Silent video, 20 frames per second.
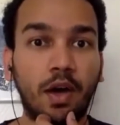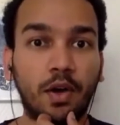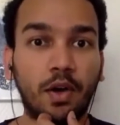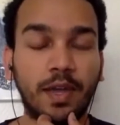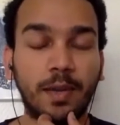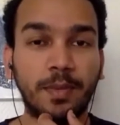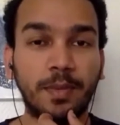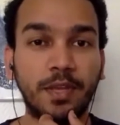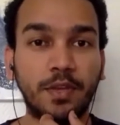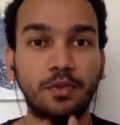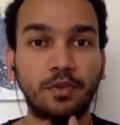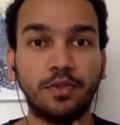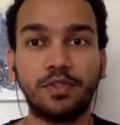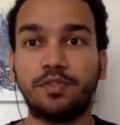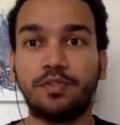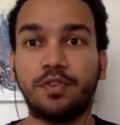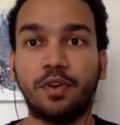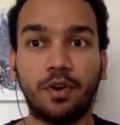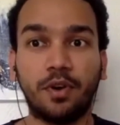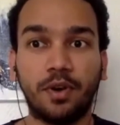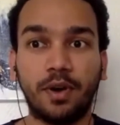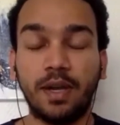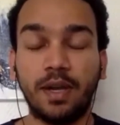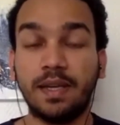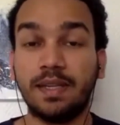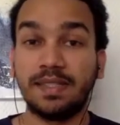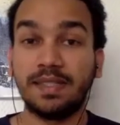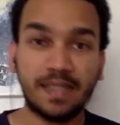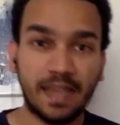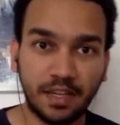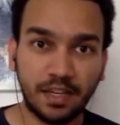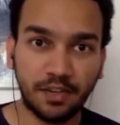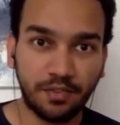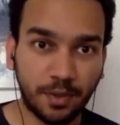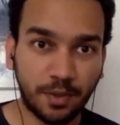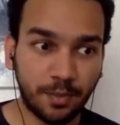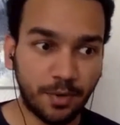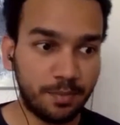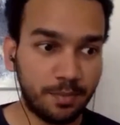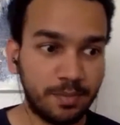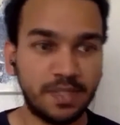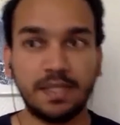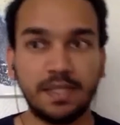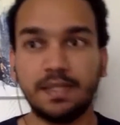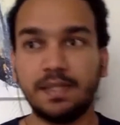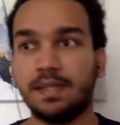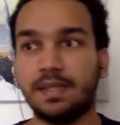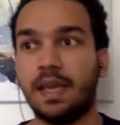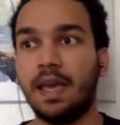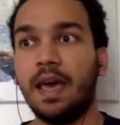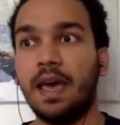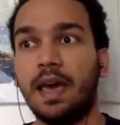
can be used for scientific purposes,